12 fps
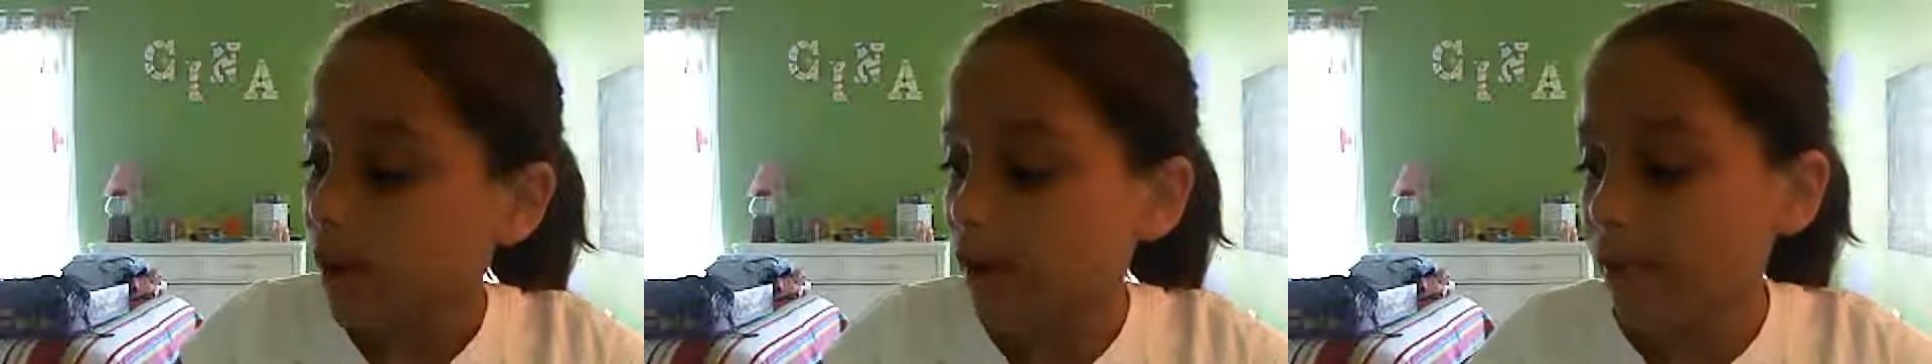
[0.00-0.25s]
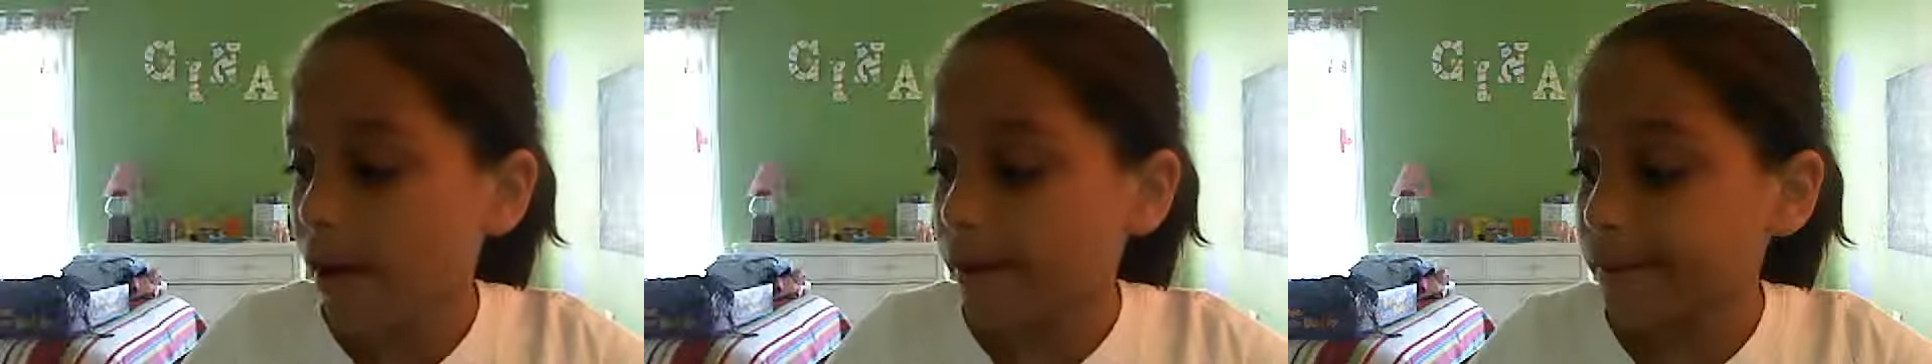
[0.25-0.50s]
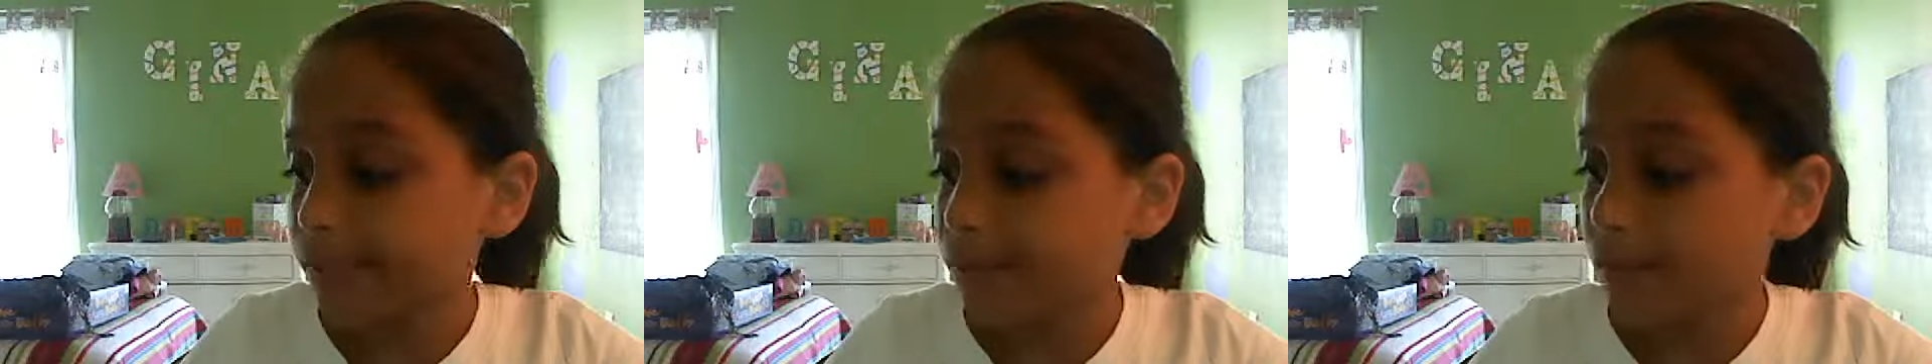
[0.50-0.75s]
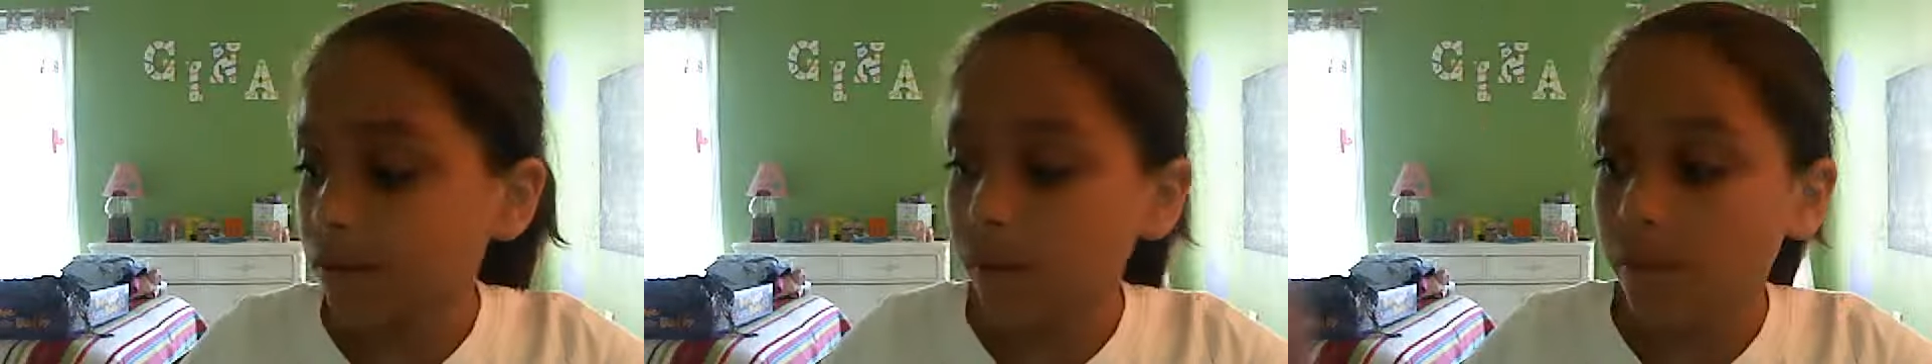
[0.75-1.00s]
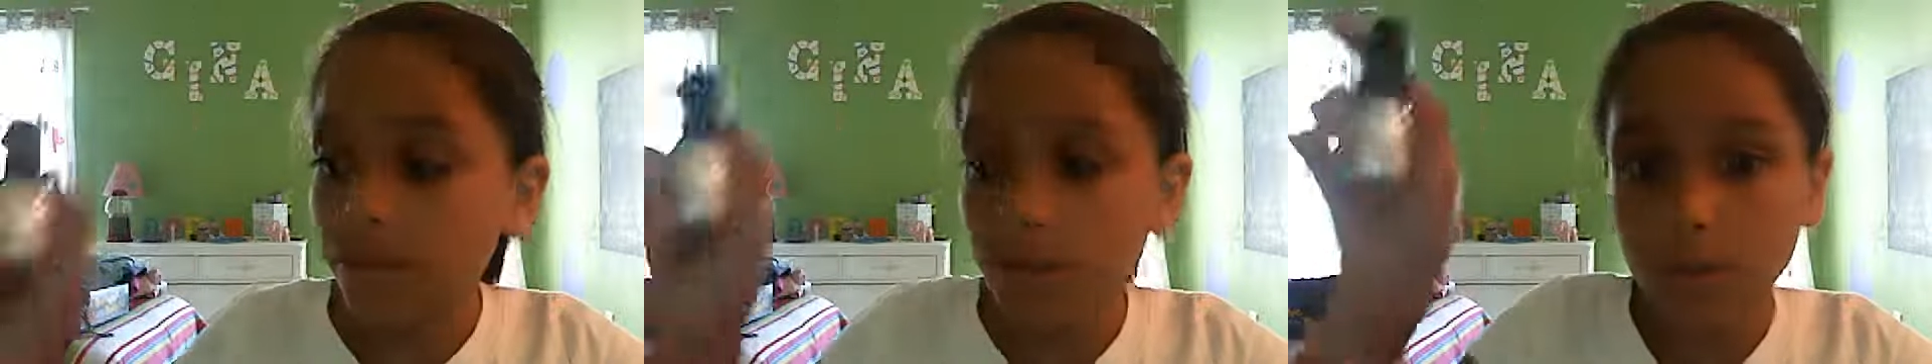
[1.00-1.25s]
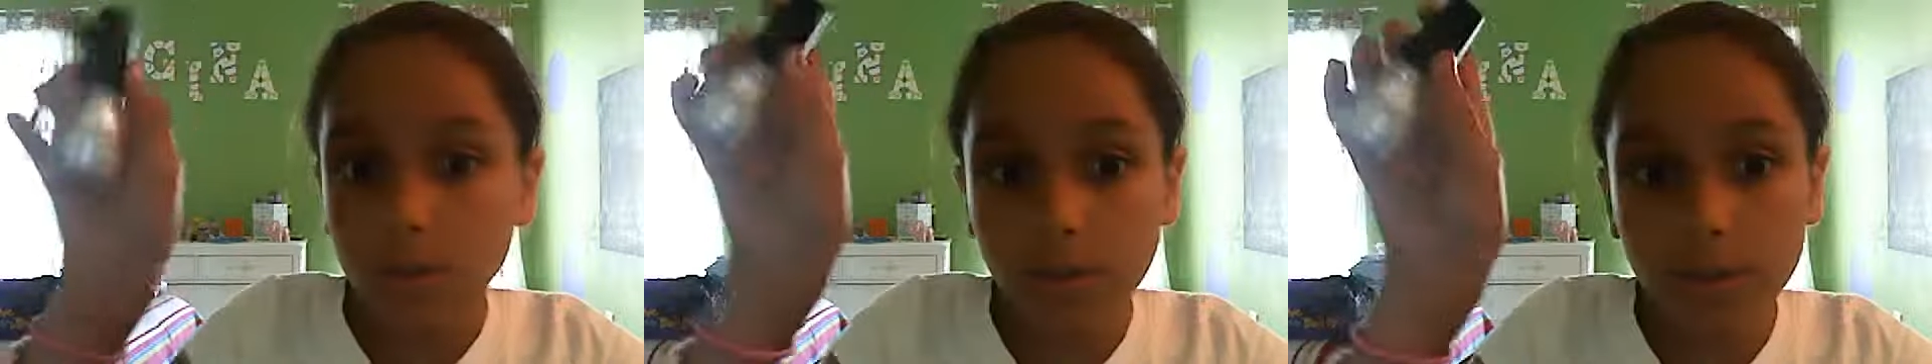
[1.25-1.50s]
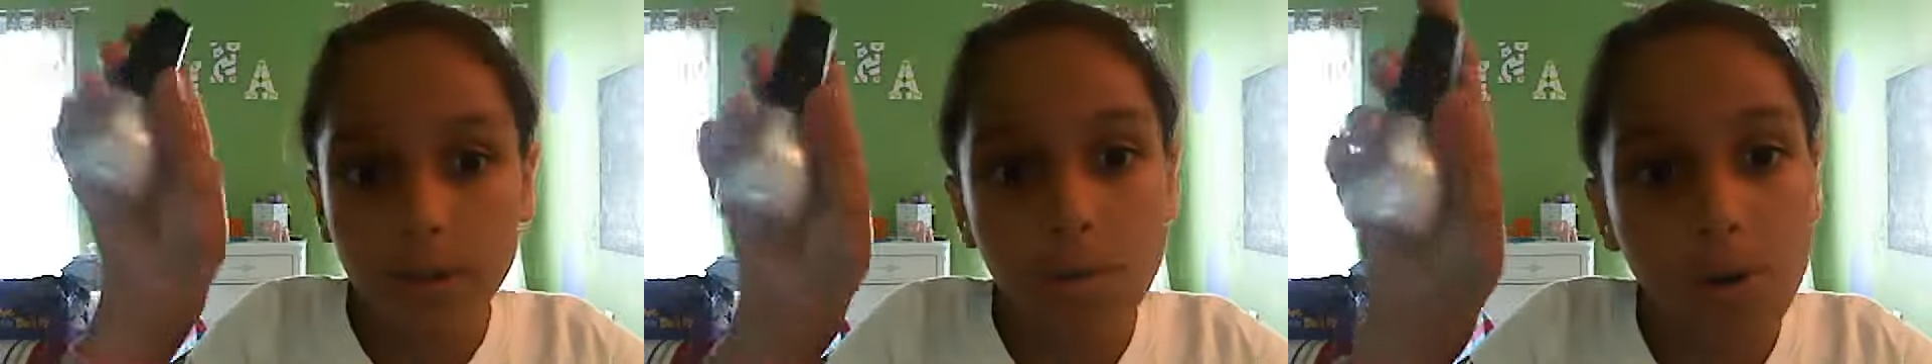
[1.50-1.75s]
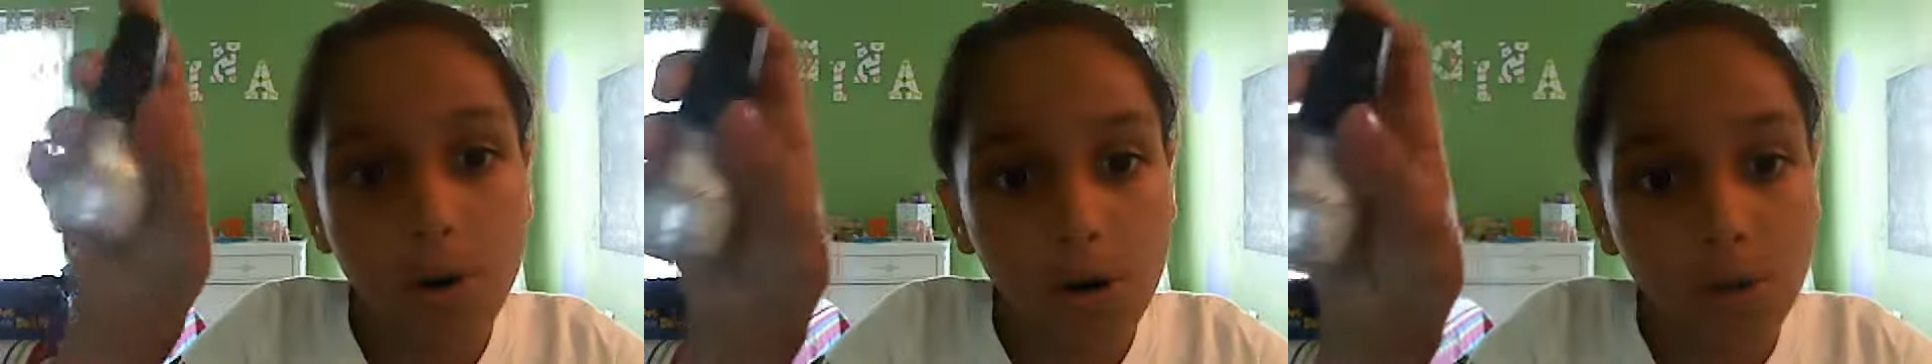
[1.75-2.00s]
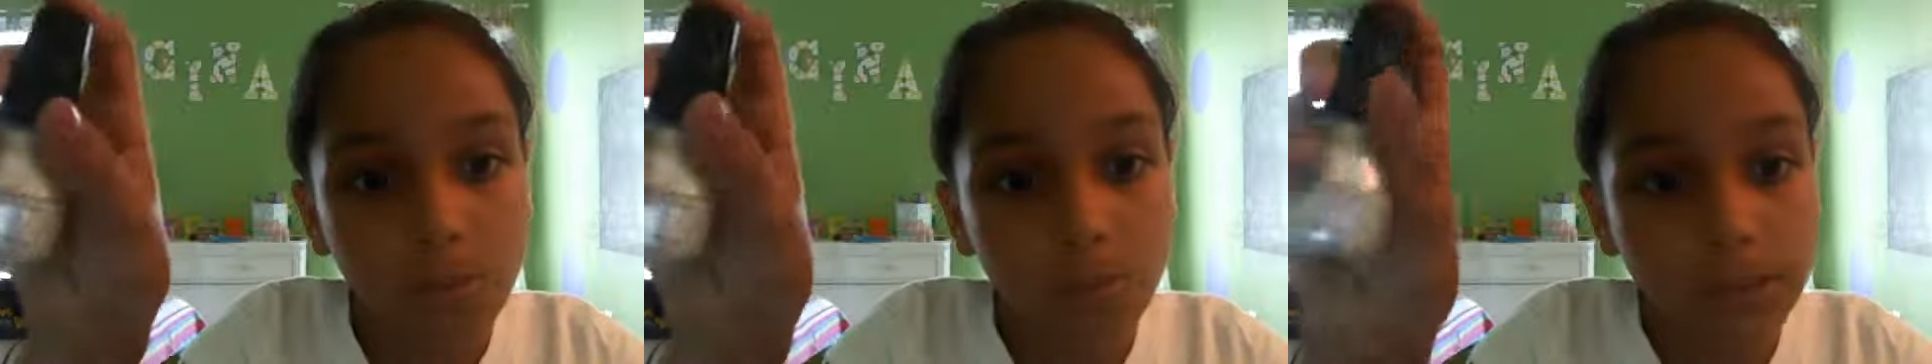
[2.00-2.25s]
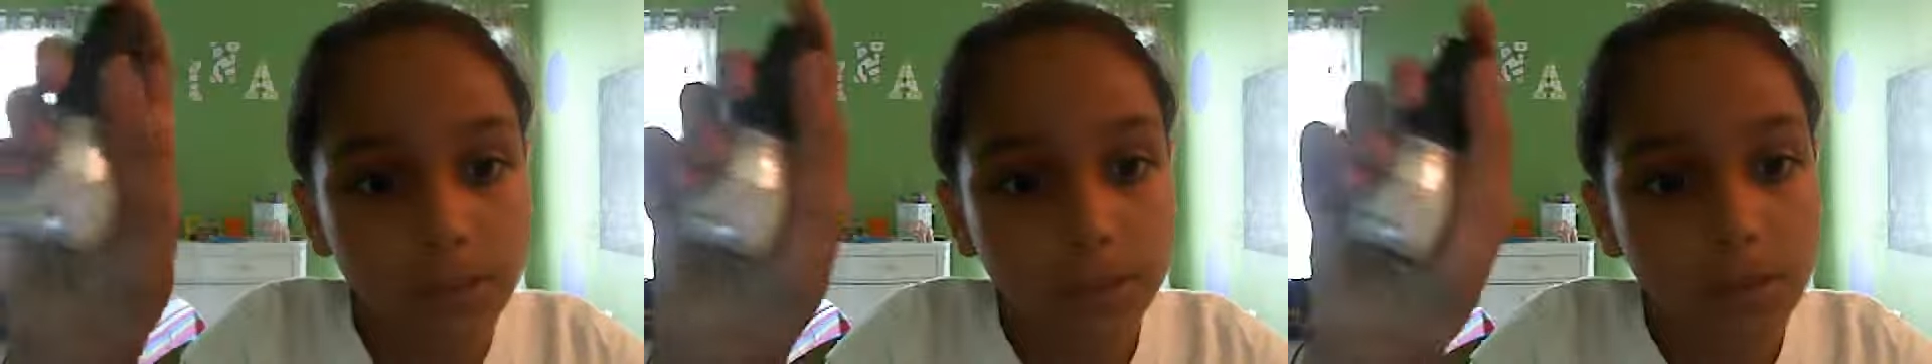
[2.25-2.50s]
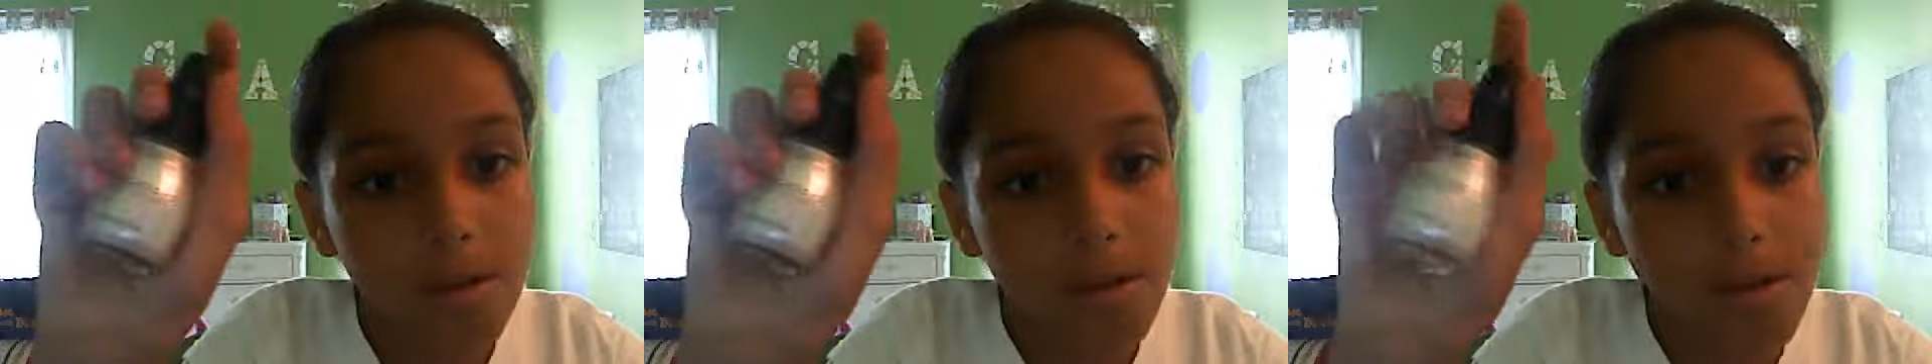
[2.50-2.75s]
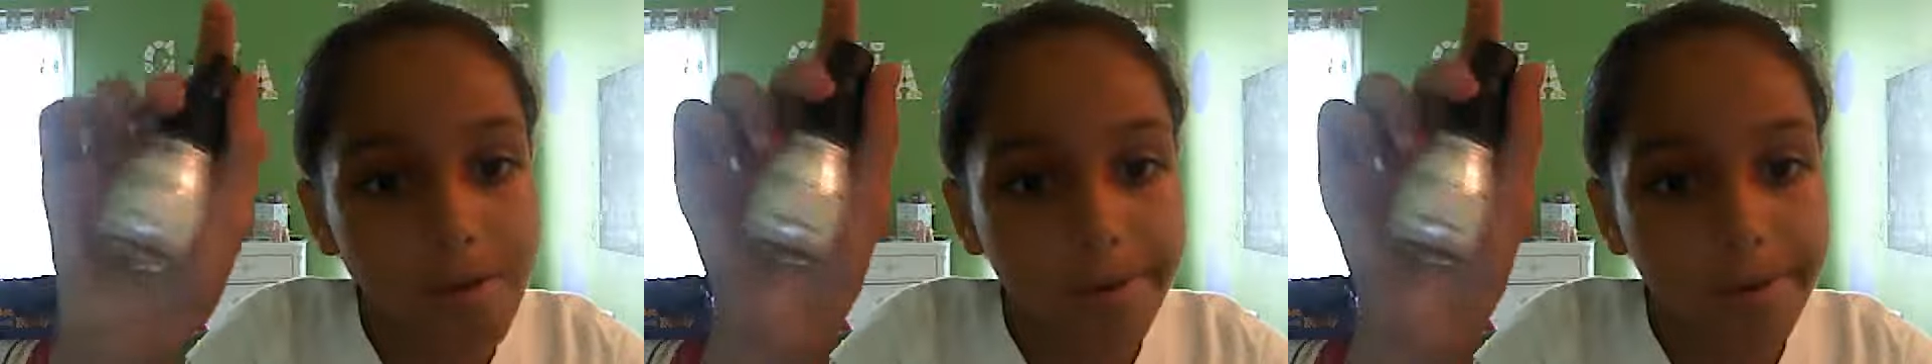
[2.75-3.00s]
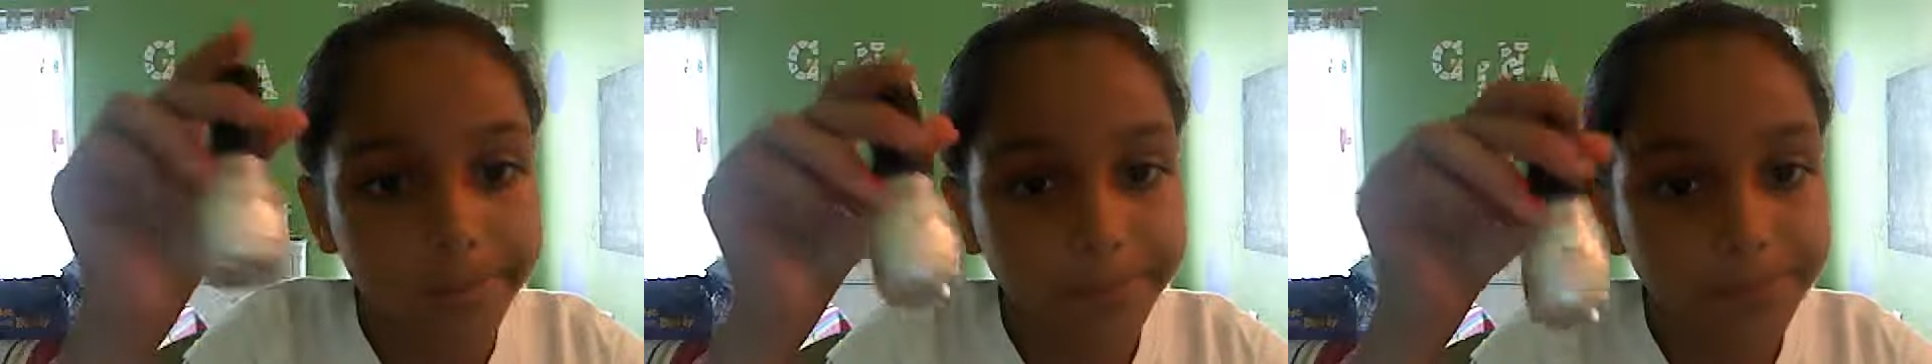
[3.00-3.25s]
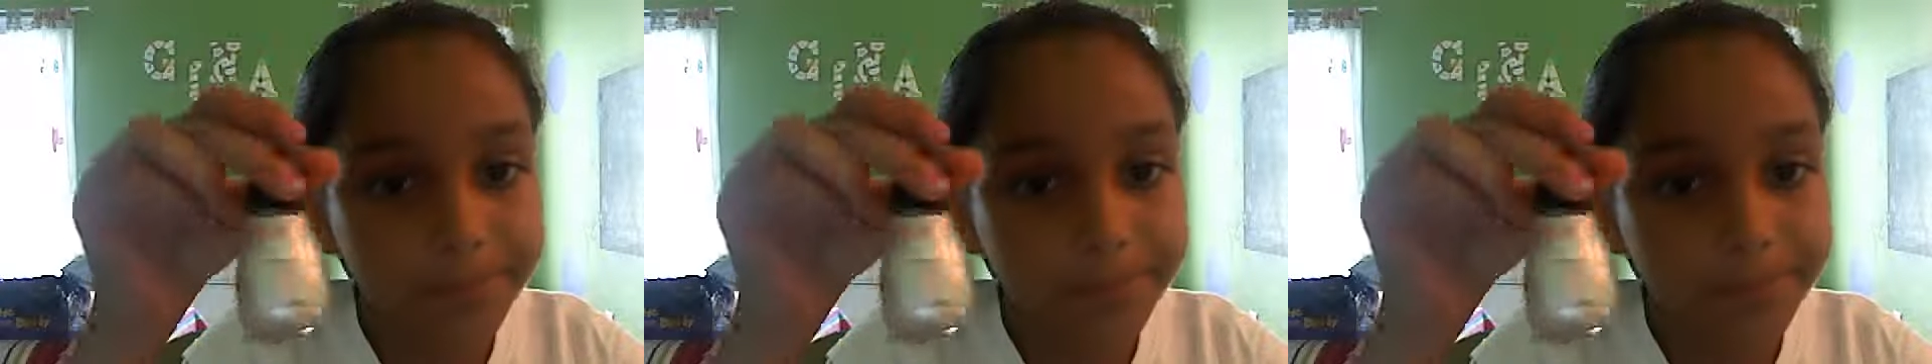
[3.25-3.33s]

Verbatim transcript: And then the Tokyo Pearl was um